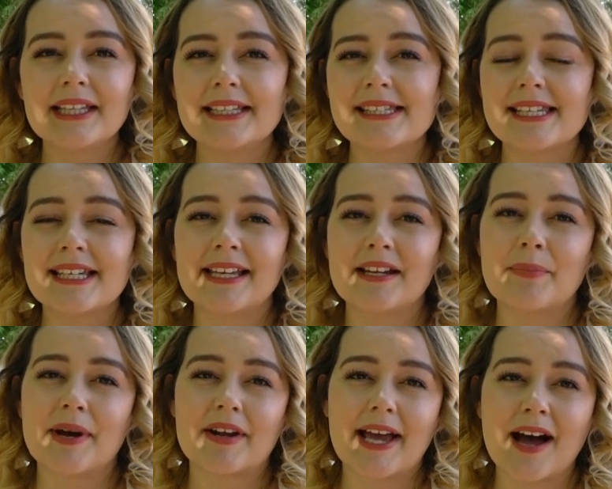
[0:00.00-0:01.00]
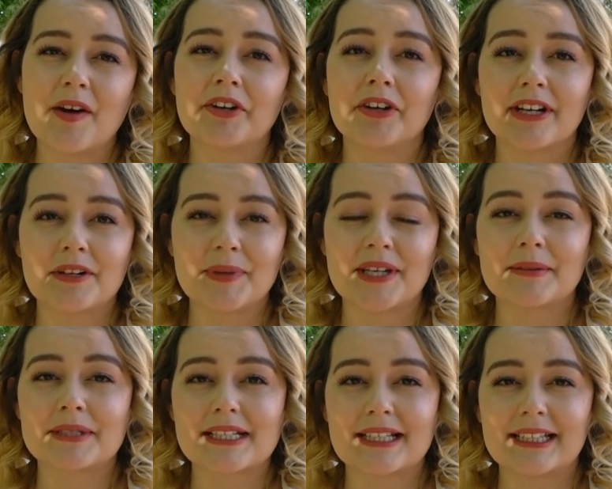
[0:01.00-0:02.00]
is thinking about how you're going to be
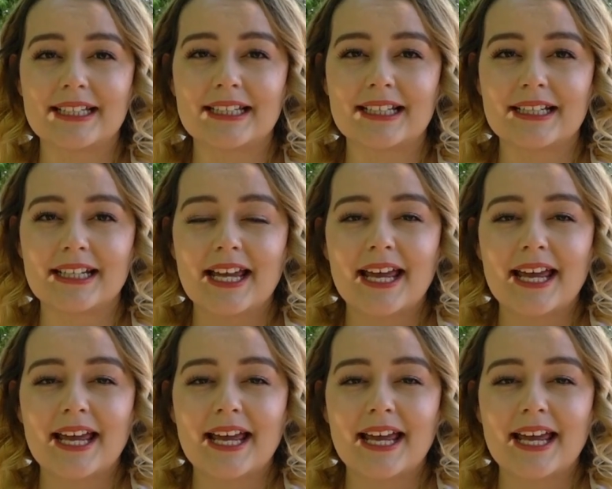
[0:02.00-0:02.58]
able to clean it.